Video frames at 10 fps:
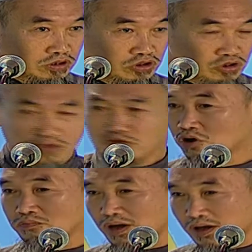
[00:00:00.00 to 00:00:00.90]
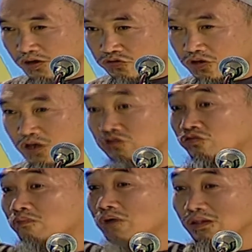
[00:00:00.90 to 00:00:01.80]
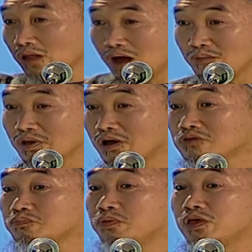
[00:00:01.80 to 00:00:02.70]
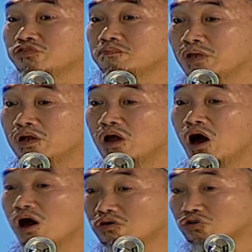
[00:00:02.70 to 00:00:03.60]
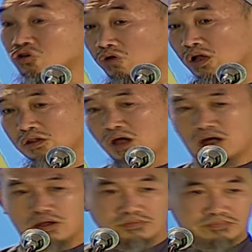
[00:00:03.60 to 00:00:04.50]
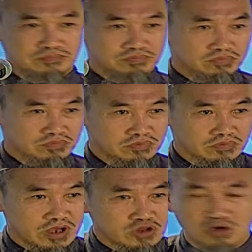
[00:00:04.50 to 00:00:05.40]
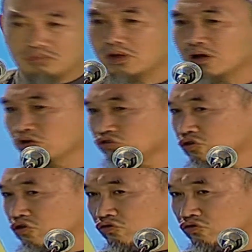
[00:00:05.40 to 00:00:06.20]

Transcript: Not from us, it's from Allah, because peace belongs to Allah. It don't belong to you,